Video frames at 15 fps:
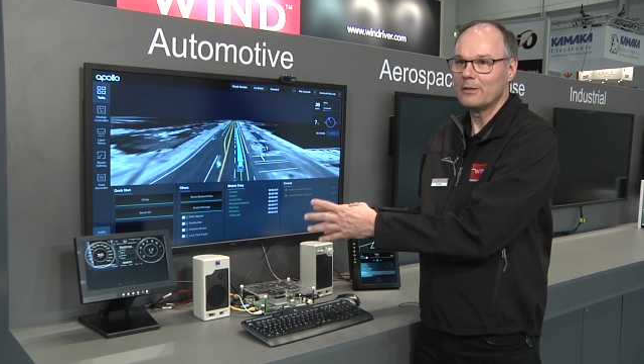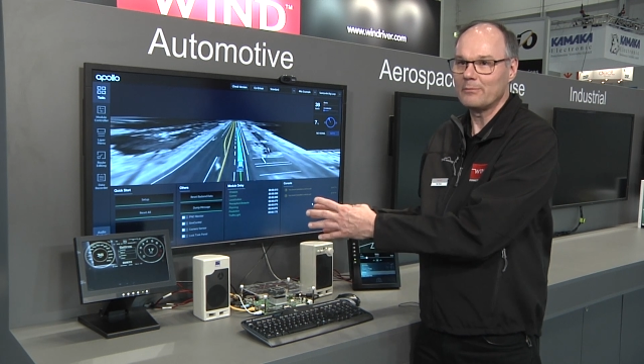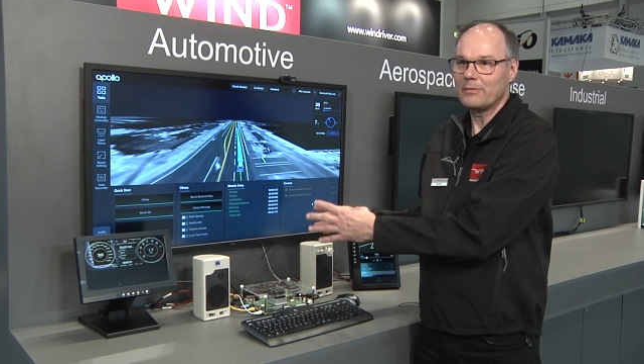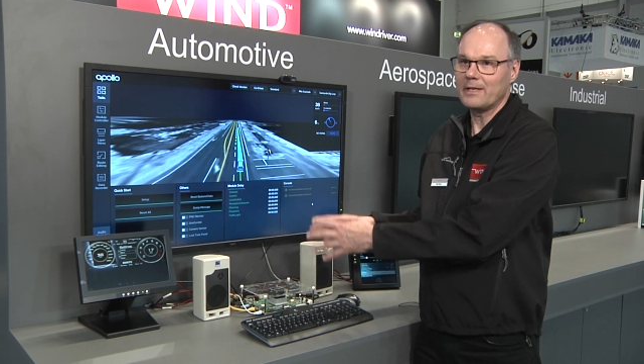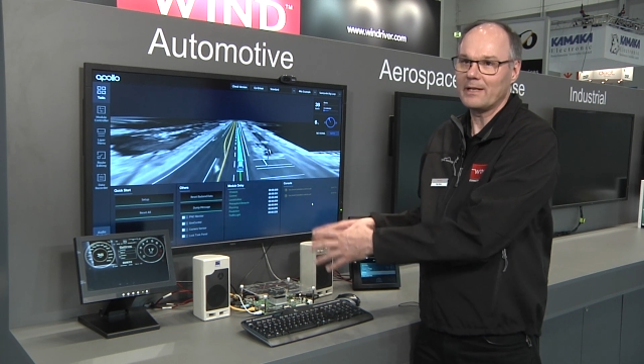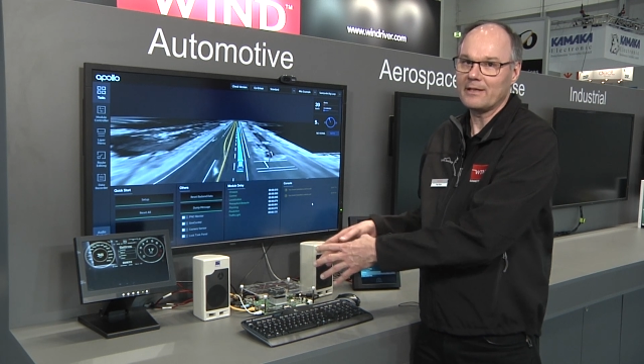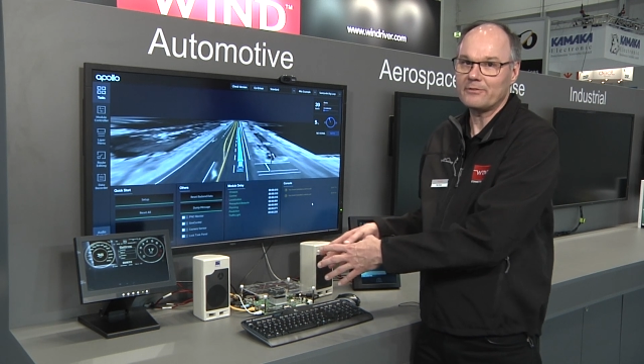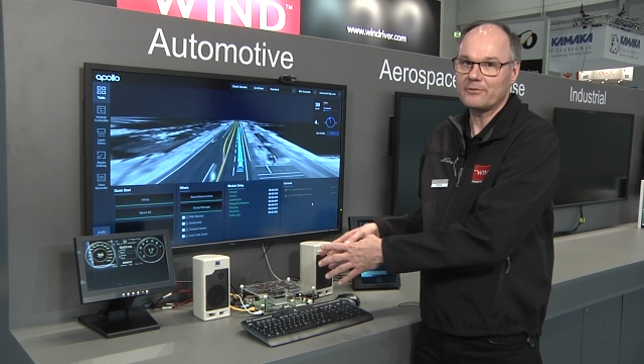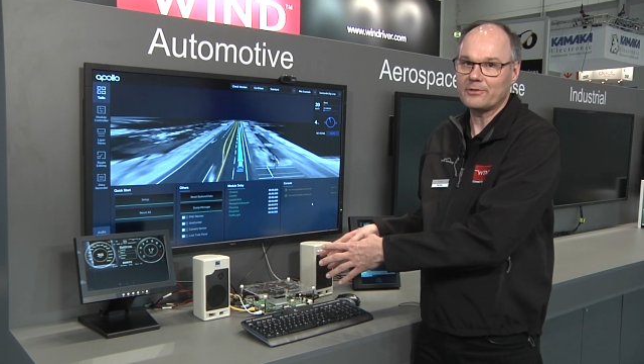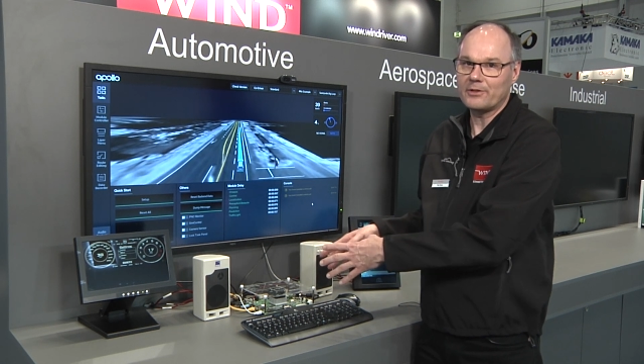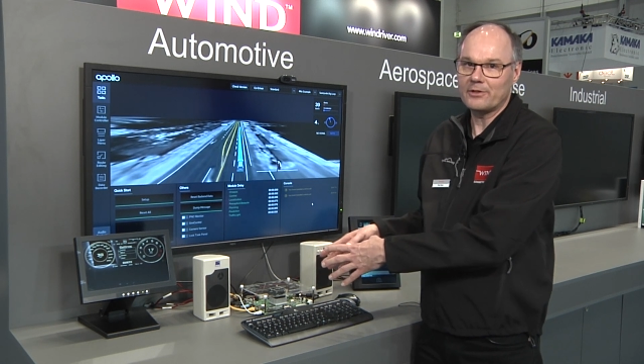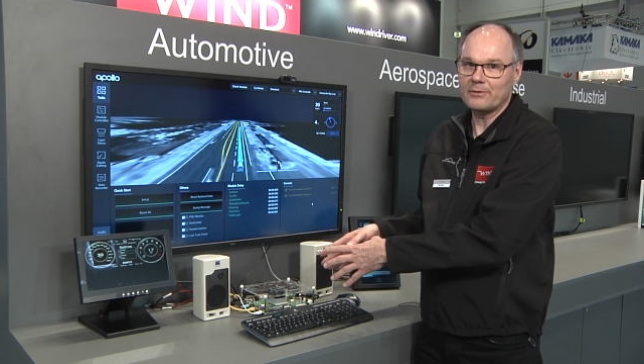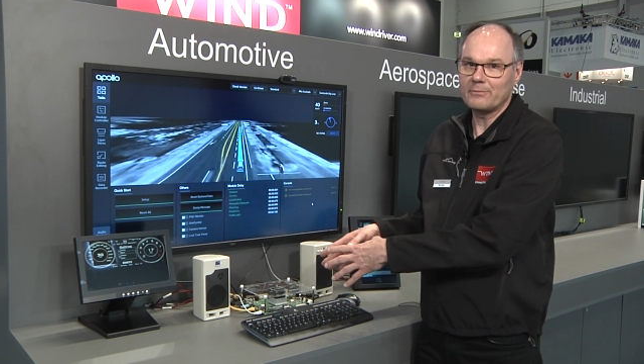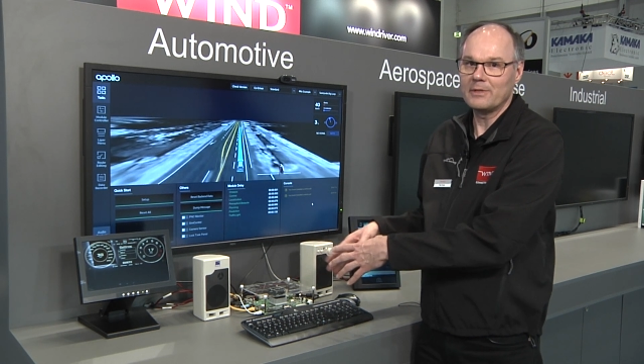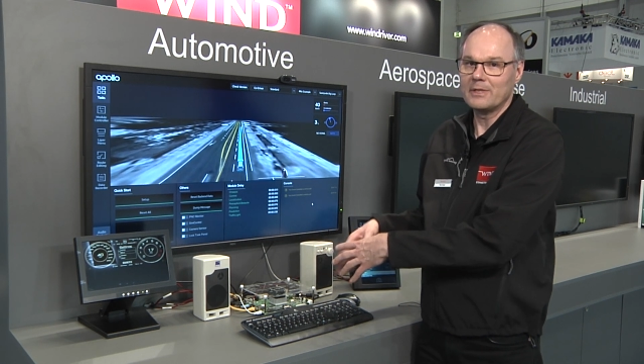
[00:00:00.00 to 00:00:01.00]

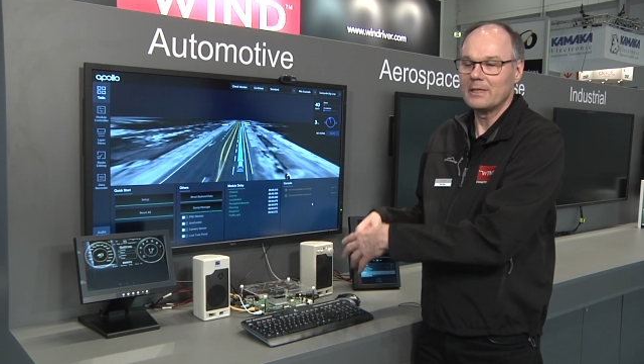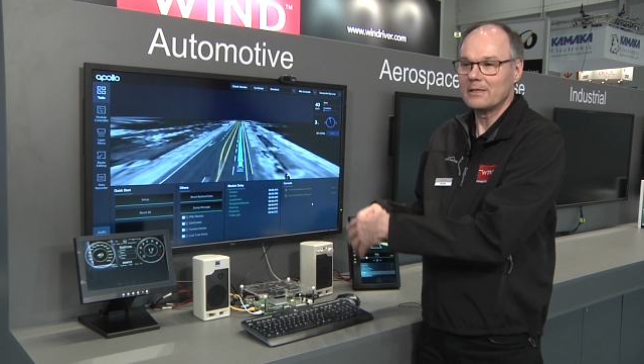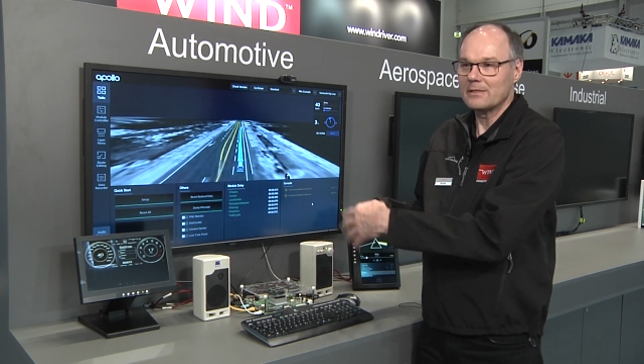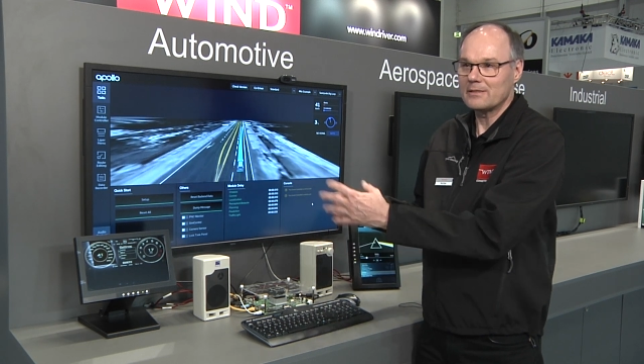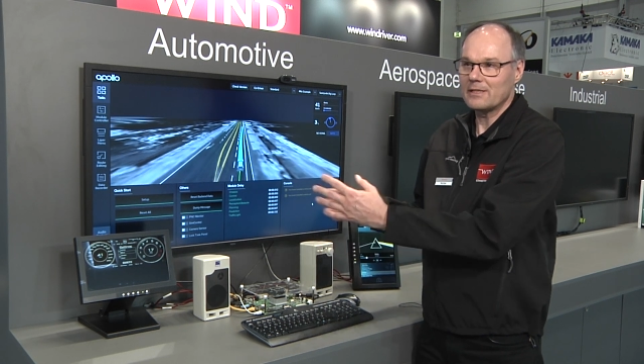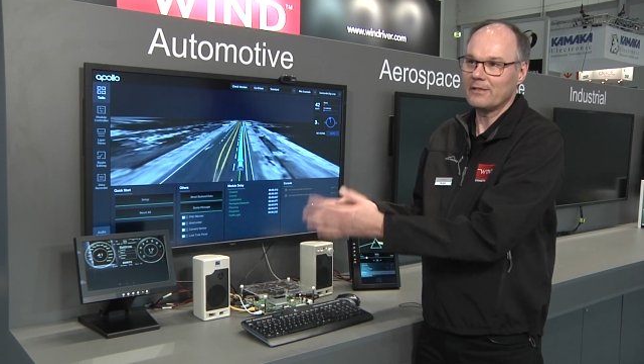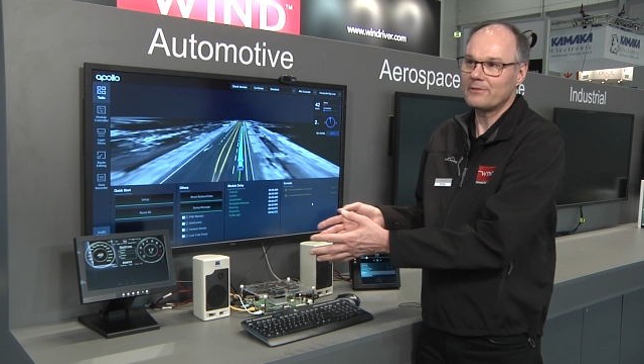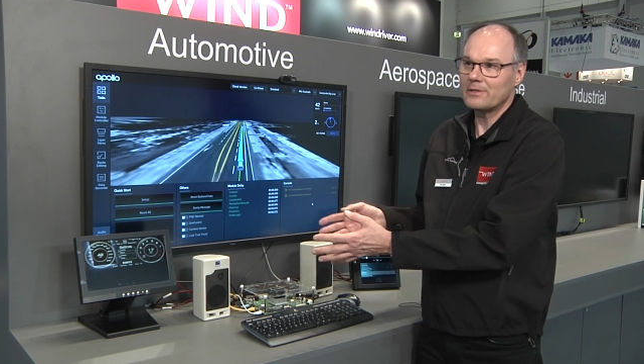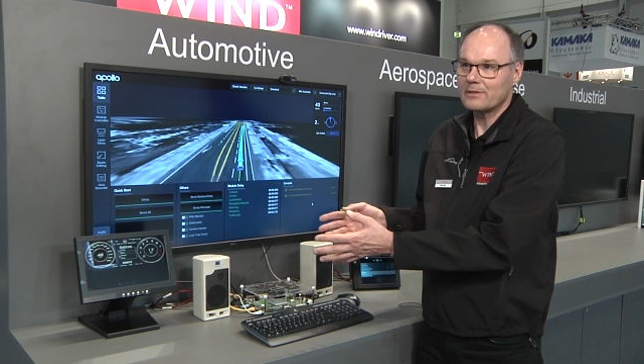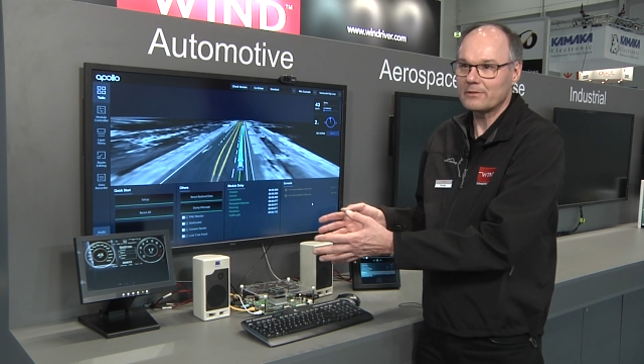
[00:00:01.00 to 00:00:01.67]
platform, safety